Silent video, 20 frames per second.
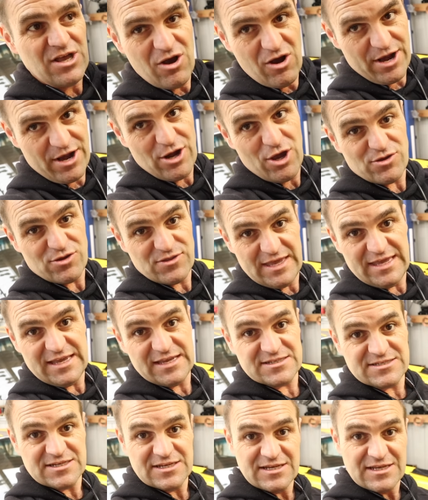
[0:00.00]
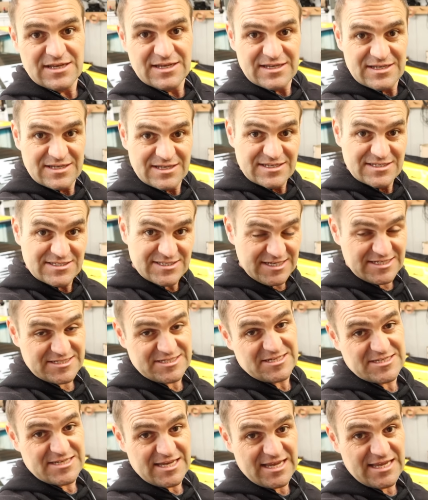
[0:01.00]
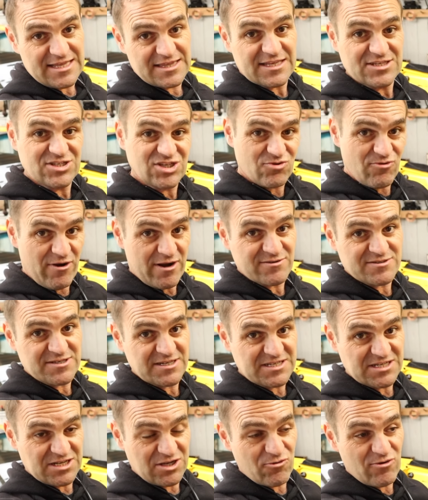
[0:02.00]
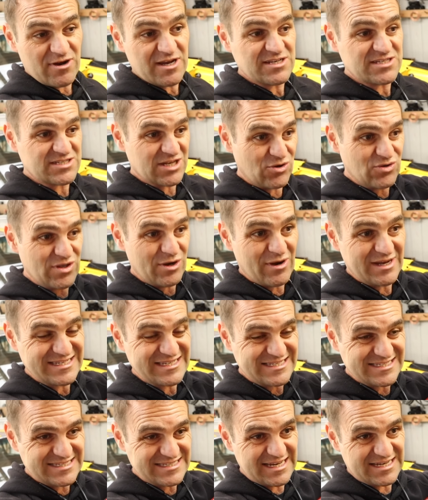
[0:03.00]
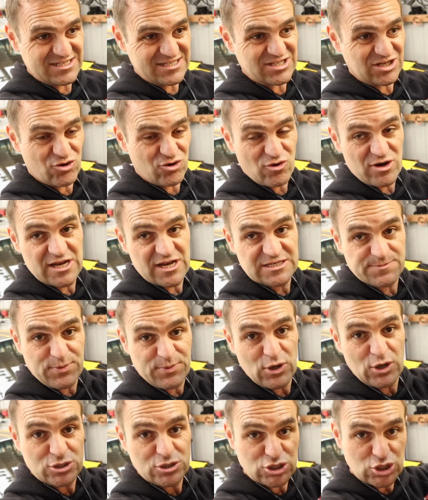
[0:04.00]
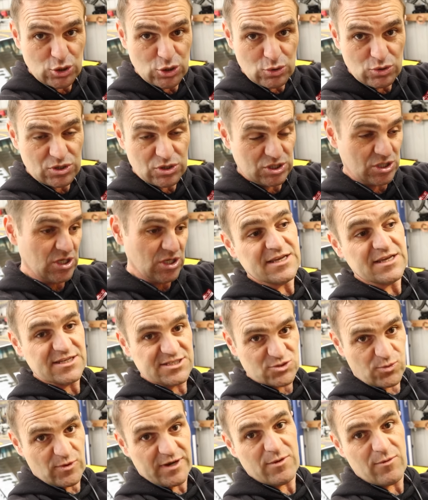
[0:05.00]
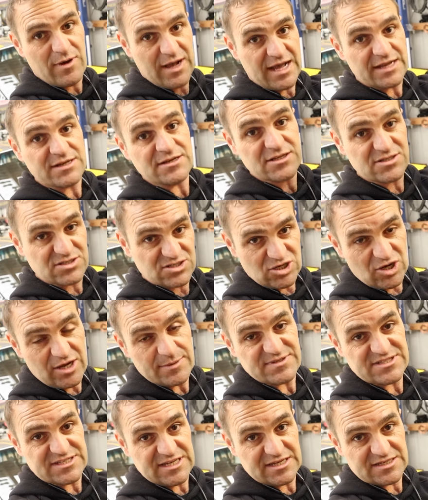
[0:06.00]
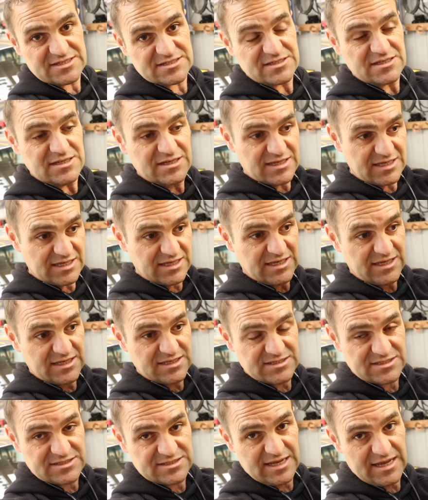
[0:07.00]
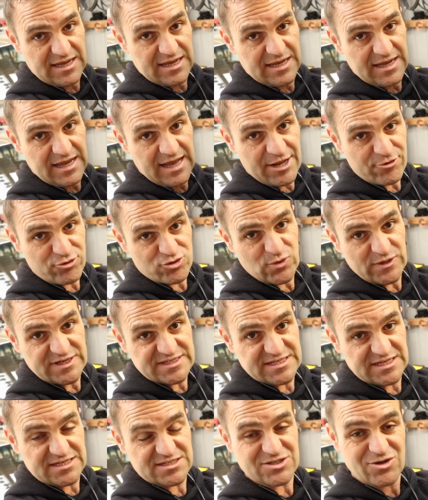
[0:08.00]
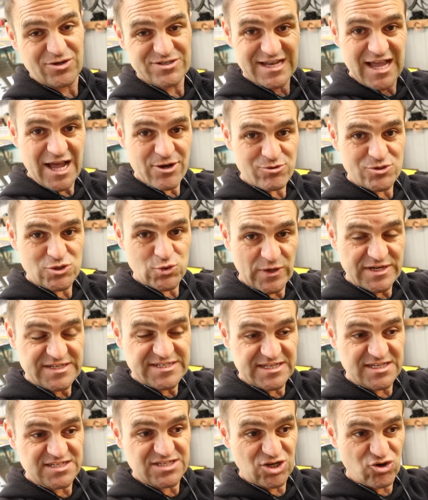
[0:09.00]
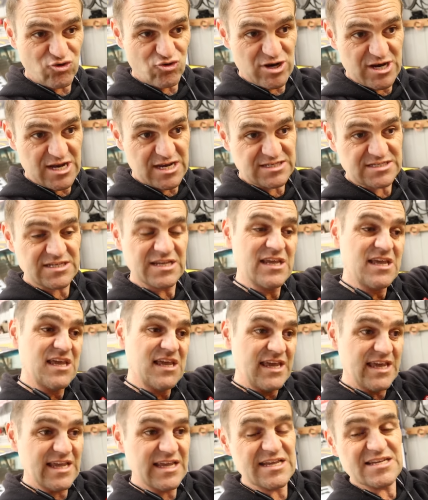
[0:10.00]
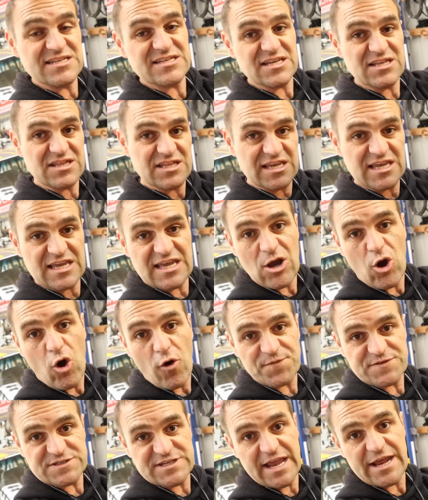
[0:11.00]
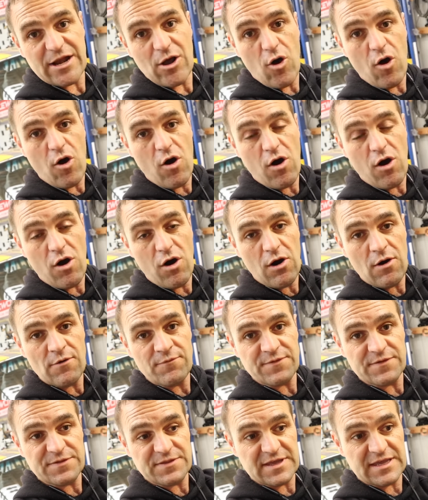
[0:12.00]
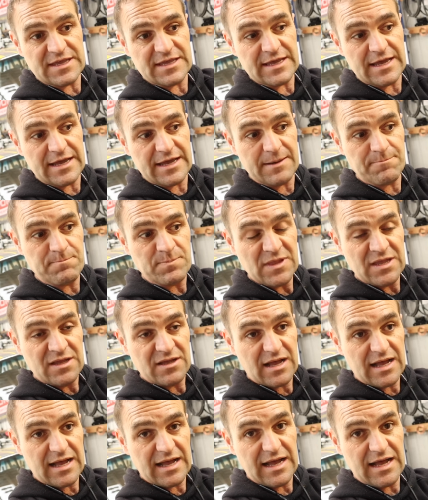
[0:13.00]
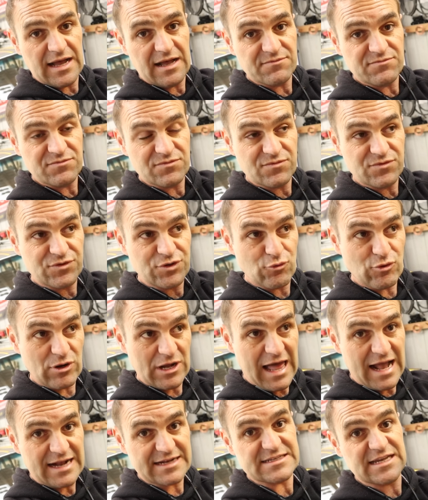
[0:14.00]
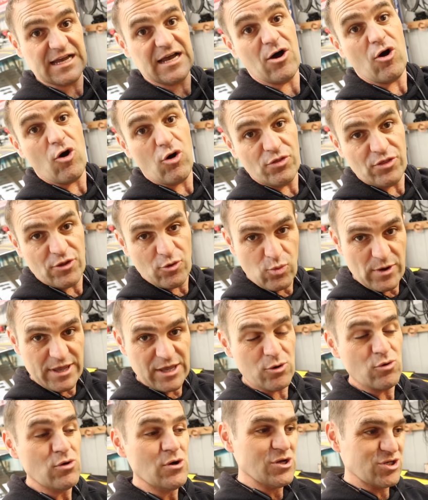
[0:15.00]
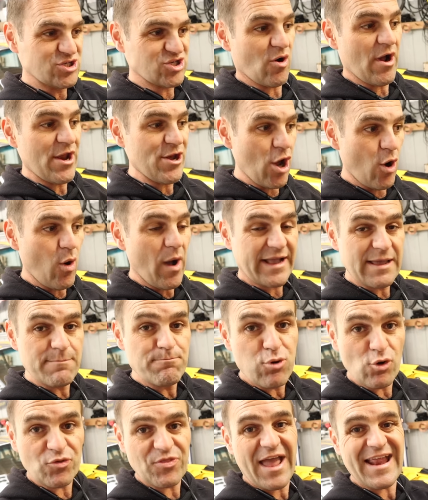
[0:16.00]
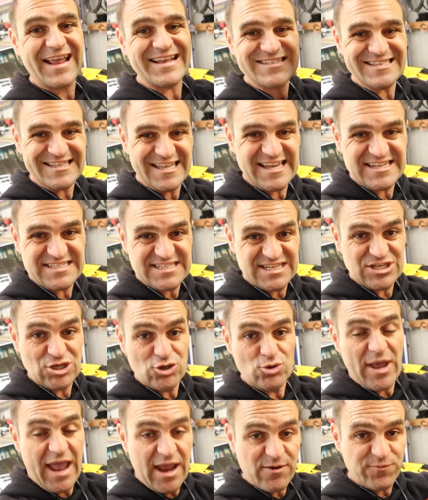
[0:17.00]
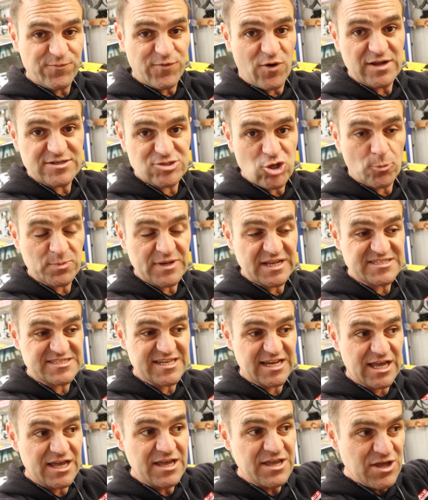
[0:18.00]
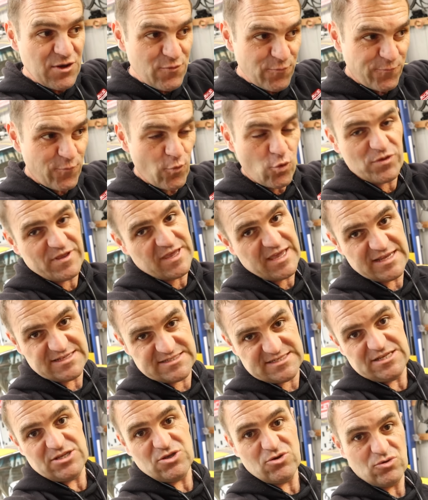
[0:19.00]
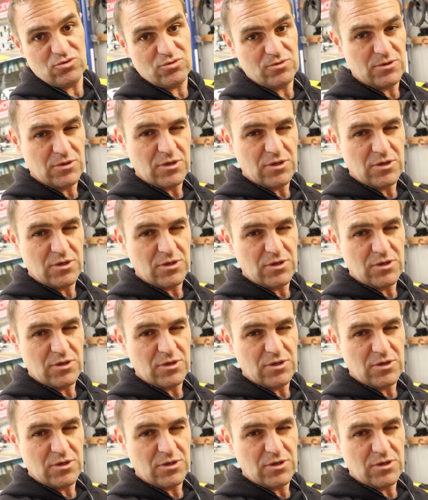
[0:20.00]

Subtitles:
I know there's 60 teeth, it's 360 degrees. So there are 6 degrees per tooth. 21 times 6 is 126, so it's 126 degrees is the offset of the reluctor on the wheel. So I know I can put that into the ECU and find top dead center for the ECU.